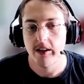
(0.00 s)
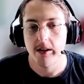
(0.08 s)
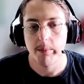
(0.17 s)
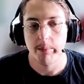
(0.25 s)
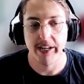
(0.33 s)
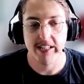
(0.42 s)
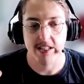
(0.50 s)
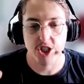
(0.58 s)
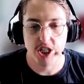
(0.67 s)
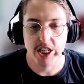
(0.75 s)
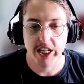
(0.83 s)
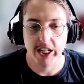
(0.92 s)
but as a
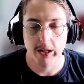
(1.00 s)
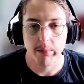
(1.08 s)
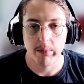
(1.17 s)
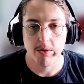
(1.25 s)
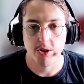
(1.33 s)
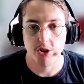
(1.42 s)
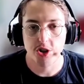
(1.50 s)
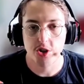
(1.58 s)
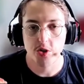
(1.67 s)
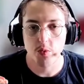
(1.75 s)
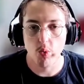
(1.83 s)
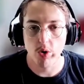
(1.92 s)
GM, you
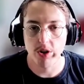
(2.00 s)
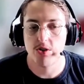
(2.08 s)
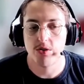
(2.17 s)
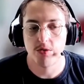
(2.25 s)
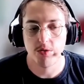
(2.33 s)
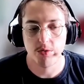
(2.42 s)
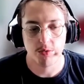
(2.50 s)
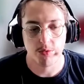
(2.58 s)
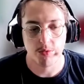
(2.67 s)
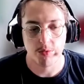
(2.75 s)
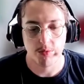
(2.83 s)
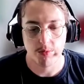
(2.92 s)
just want
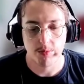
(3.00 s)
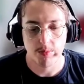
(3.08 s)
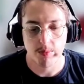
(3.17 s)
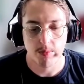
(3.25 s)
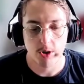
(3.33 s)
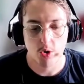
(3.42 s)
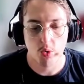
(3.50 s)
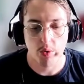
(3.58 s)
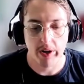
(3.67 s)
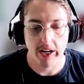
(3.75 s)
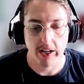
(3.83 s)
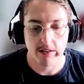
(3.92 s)
to
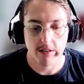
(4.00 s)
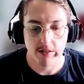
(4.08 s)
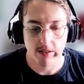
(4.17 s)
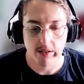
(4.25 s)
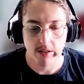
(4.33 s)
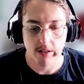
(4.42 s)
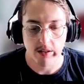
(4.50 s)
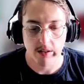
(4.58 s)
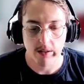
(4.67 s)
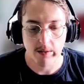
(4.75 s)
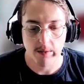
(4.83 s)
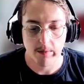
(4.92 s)
create
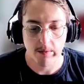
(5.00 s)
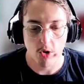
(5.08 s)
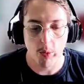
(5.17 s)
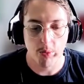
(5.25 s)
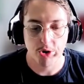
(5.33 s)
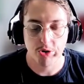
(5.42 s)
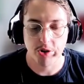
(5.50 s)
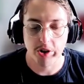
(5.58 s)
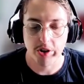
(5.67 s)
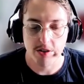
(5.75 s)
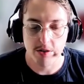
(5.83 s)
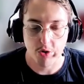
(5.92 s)

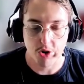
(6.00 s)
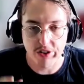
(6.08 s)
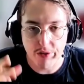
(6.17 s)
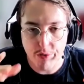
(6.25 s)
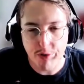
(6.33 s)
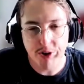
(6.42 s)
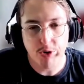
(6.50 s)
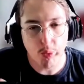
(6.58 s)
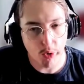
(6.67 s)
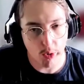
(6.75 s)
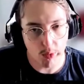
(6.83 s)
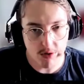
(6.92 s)
opportunities for different
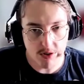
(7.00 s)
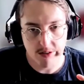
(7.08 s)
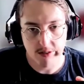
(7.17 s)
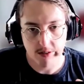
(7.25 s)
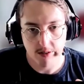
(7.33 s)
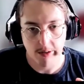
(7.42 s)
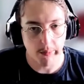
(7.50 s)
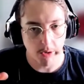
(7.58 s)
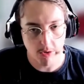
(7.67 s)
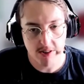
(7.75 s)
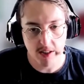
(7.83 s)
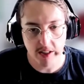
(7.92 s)
roles,
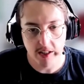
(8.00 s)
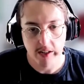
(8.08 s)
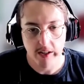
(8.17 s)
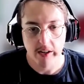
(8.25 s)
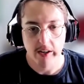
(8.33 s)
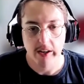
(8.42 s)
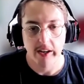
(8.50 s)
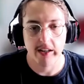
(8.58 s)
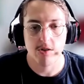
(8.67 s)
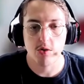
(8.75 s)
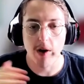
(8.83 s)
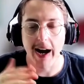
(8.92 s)
mostly,
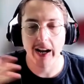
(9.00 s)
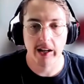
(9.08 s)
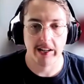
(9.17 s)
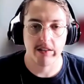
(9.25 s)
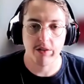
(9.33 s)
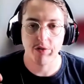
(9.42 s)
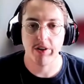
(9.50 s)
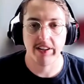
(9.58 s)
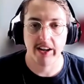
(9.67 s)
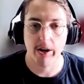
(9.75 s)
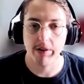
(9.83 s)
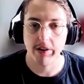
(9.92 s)
and to highlight
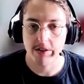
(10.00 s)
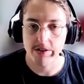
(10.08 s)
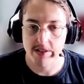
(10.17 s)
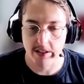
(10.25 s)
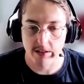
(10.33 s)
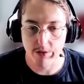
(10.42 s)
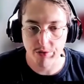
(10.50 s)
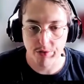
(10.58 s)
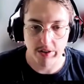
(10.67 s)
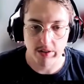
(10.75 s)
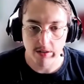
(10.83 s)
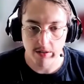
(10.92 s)
different characters in
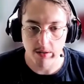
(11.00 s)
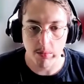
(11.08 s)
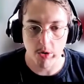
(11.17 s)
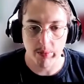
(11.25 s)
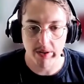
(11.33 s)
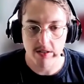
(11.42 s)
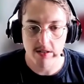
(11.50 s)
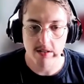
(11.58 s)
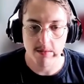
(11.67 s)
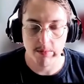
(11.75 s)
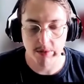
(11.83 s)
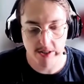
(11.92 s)
different moments.
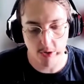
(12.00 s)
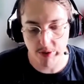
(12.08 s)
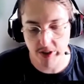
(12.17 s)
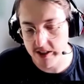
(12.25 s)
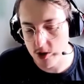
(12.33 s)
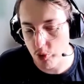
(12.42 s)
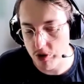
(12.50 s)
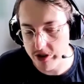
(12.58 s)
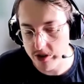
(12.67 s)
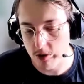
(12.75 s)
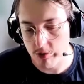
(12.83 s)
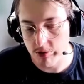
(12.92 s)
So because
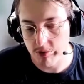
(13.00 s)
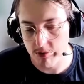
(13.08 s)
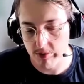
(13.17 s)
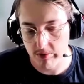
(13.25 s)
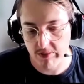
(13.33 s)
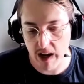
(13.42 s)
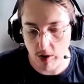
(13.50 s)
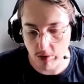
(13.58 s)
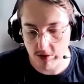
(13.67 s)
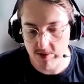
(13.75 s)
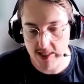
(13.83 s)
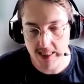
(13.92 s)
Crystal
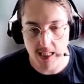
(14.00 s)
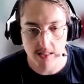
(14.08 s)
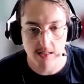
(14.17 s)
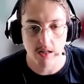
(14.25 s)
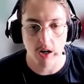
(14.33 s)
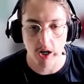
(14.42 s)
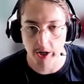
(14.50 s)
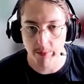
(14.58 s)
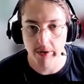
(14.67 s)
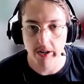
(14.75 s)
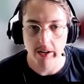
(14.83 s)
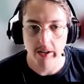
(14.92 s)
dealt 6 harm,